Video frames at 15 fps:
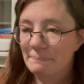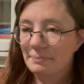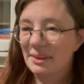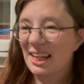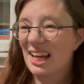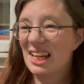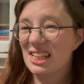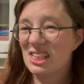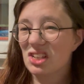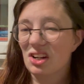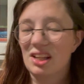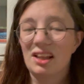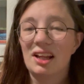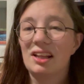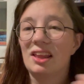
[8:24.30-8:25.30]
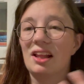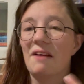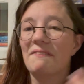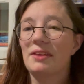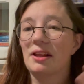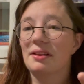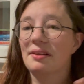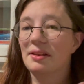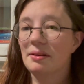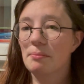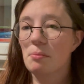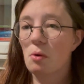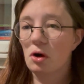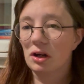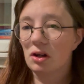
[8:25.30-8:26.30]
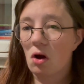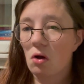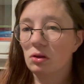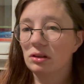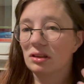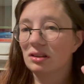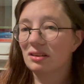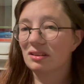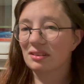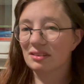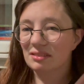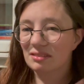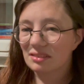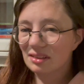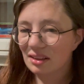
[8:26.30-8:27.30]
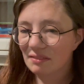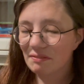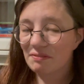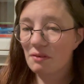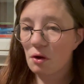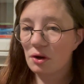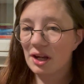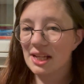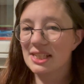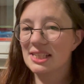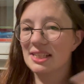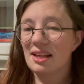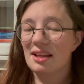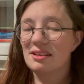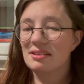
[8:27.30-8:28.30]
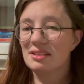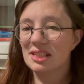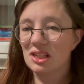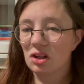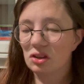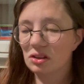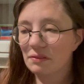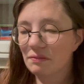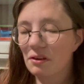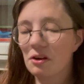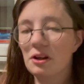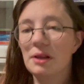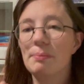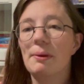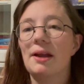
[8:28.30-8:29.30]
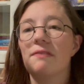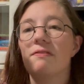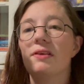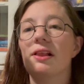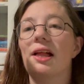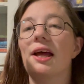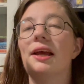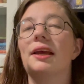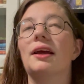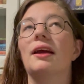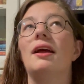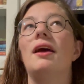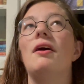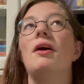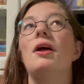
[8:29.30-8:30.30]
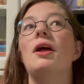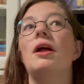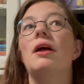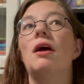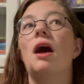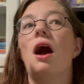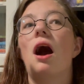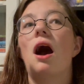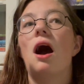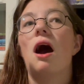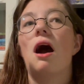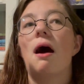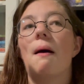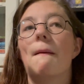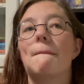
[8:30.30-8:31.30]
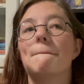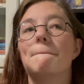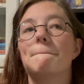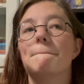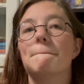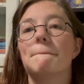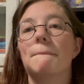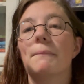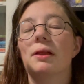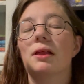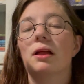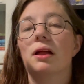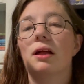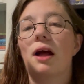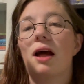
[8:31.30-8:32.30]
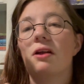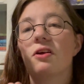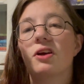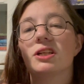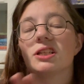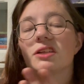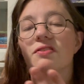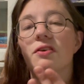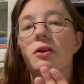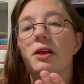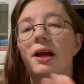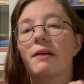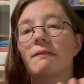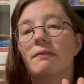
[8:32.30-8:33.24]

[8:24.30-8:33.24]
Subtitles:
history, like stuff that's more adult focused than children focused. But I feel like I don't know, it just feels like